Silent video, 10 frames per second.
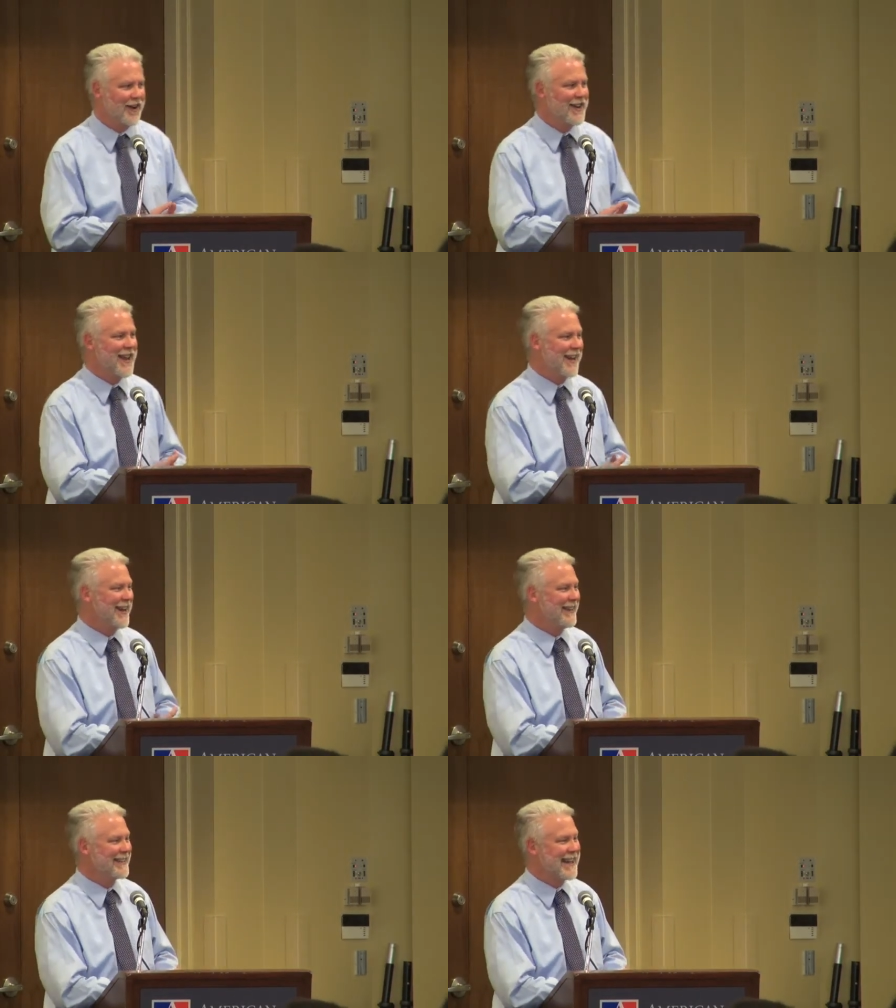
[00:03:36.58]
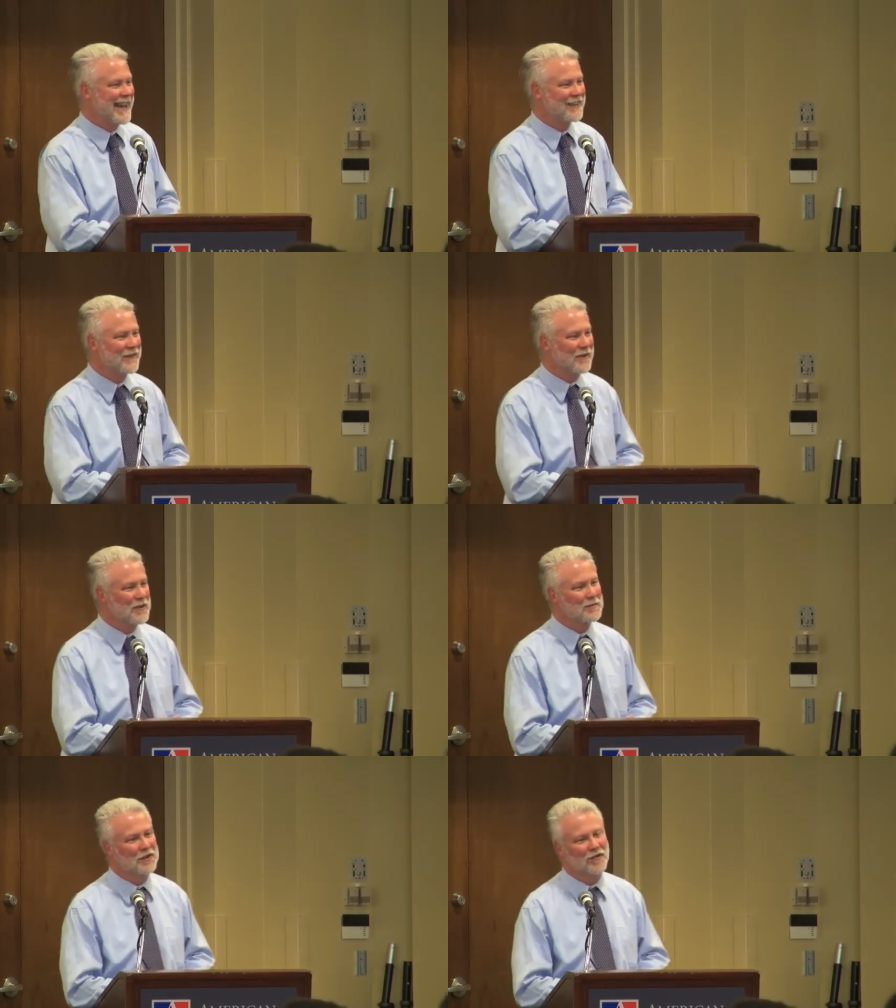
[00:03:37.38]
on, on, a task
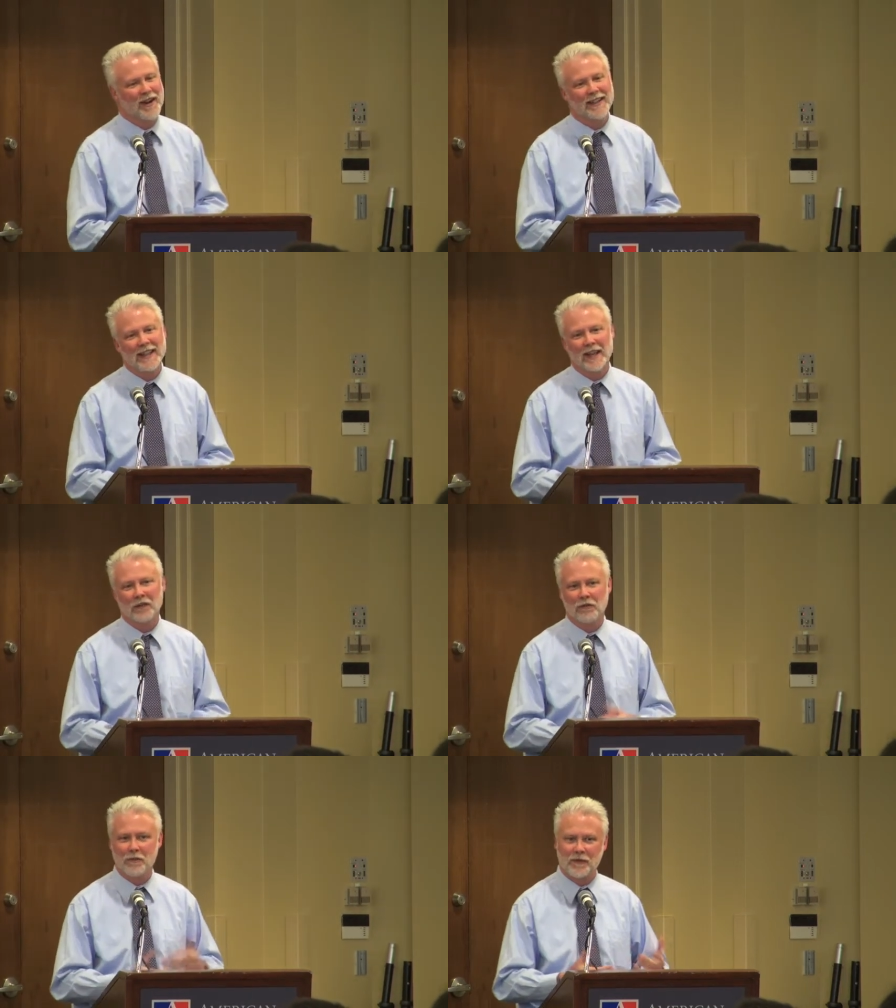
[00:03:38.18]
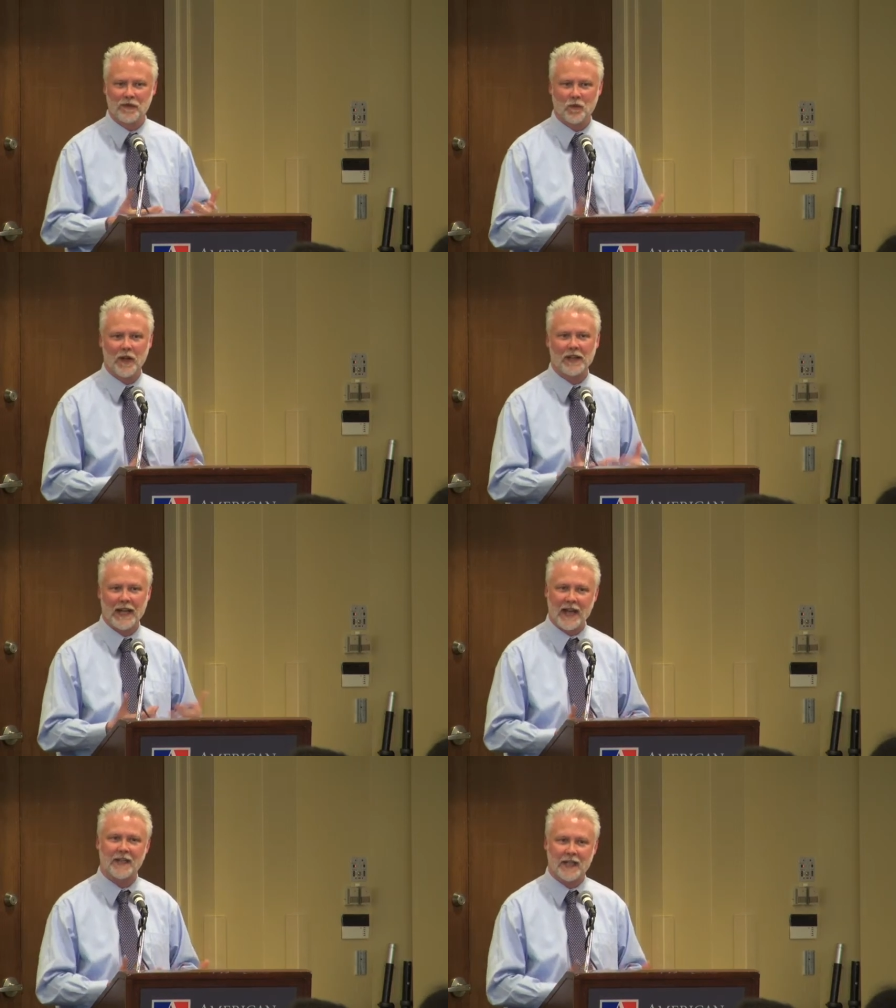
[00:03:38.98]
force, but trying to get a group of 20
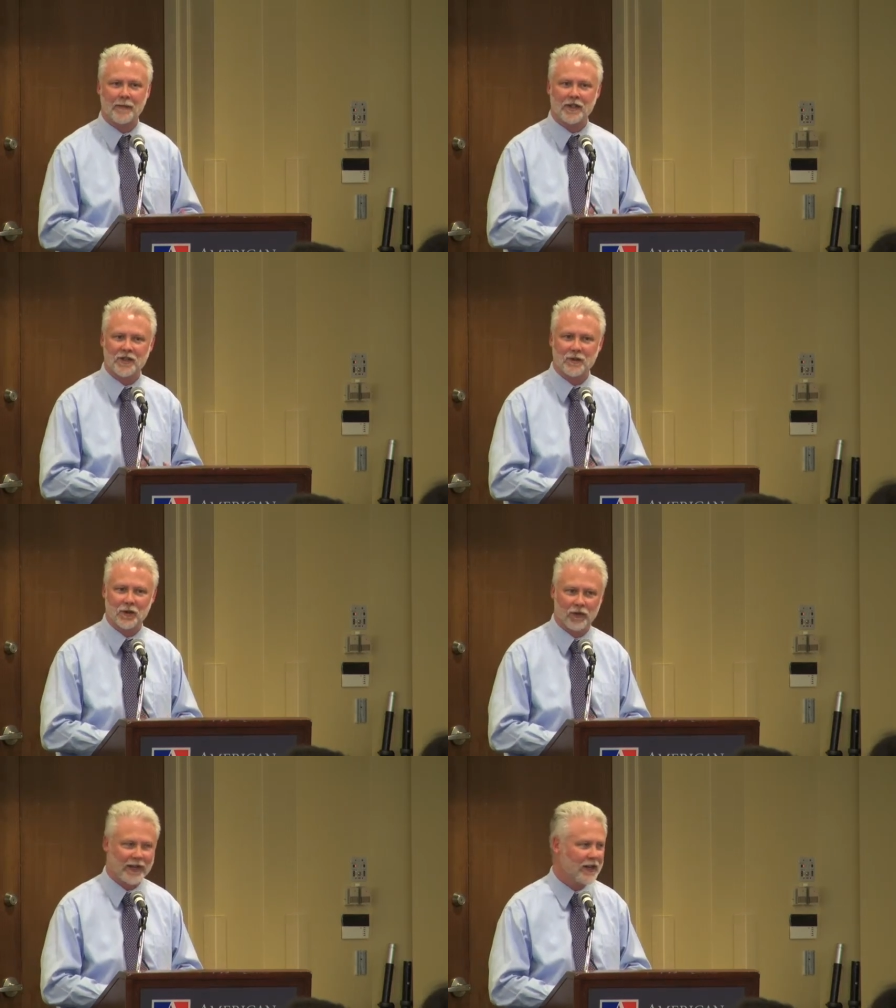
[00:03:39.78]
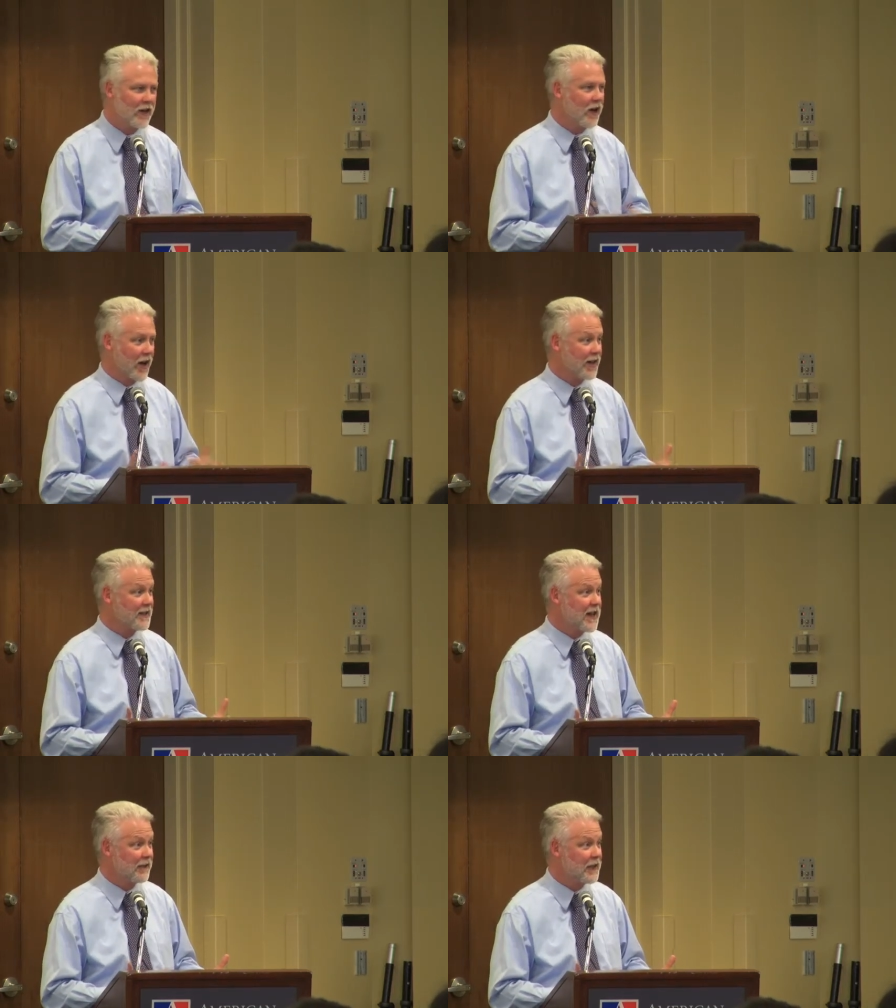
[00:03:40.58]
academics to agree on a
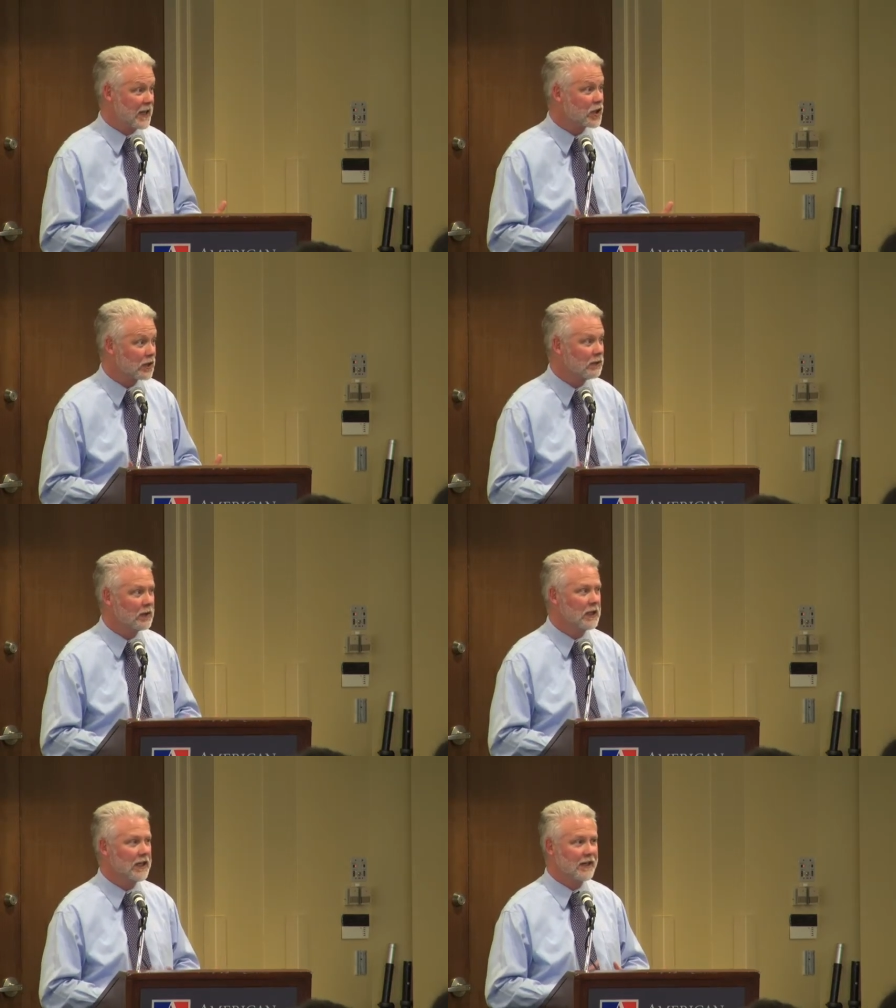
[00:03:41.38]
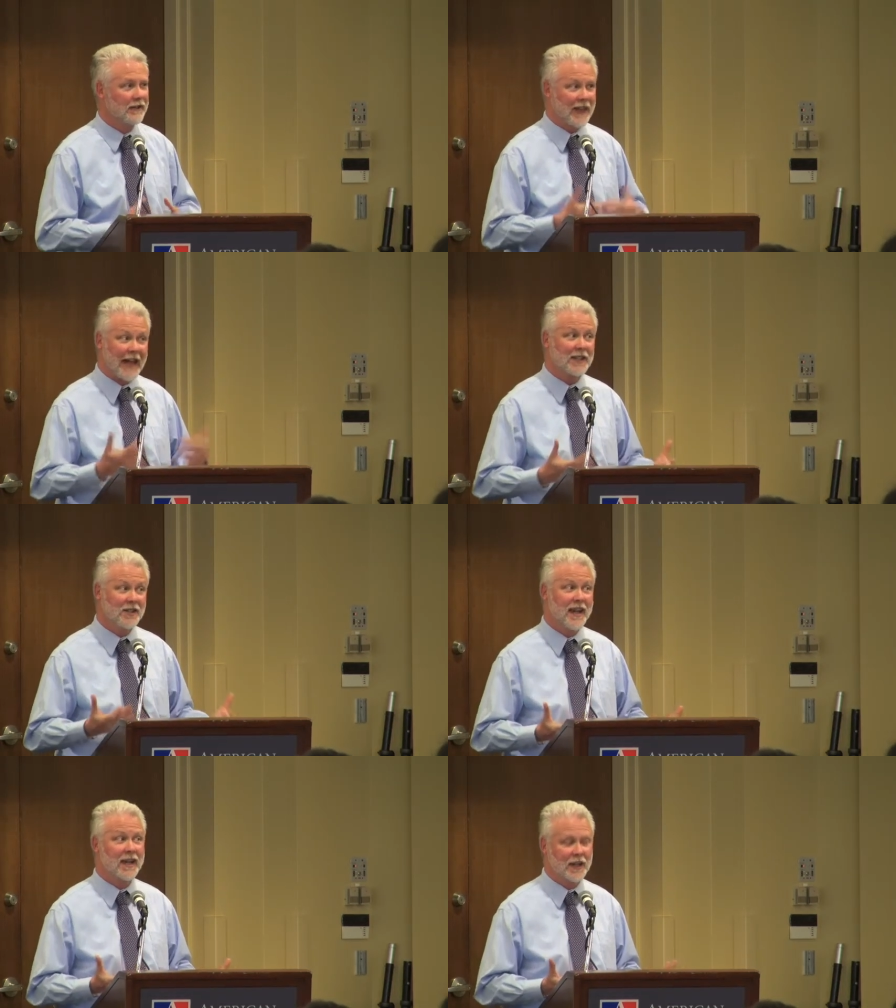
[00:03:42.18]
definition, that can
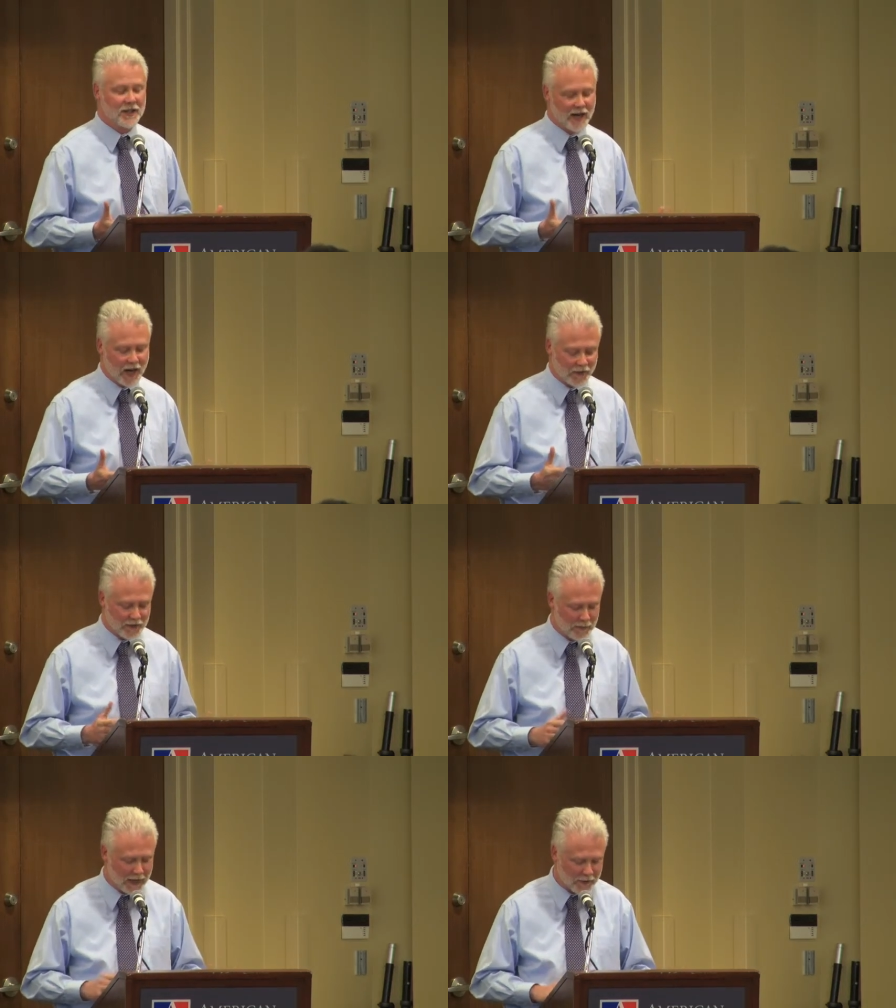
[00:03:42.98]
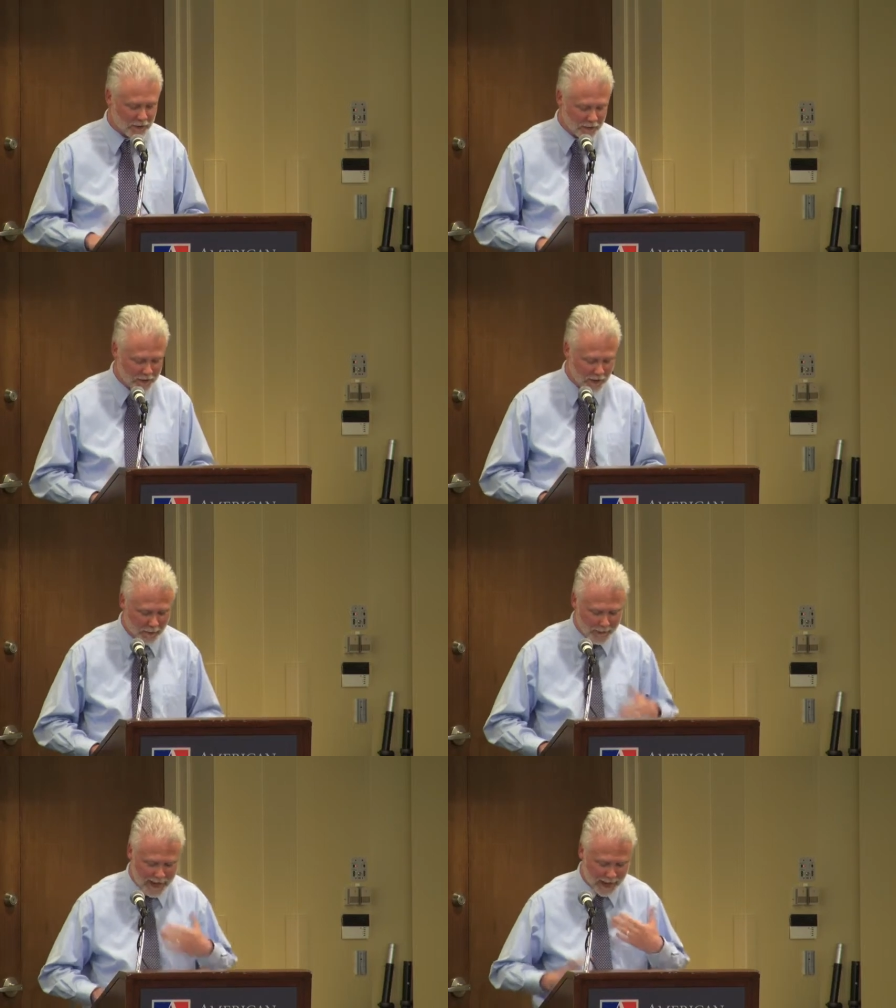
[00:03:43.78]
take an entire semester.
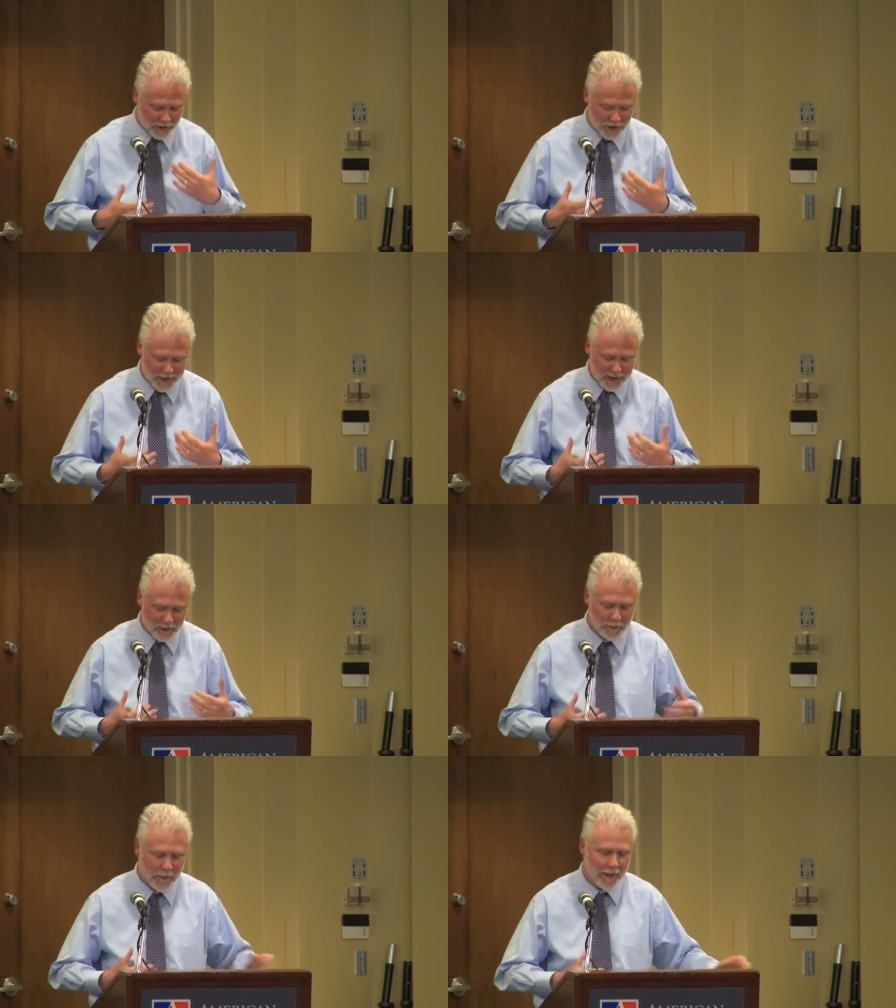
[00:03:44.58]
So as chair,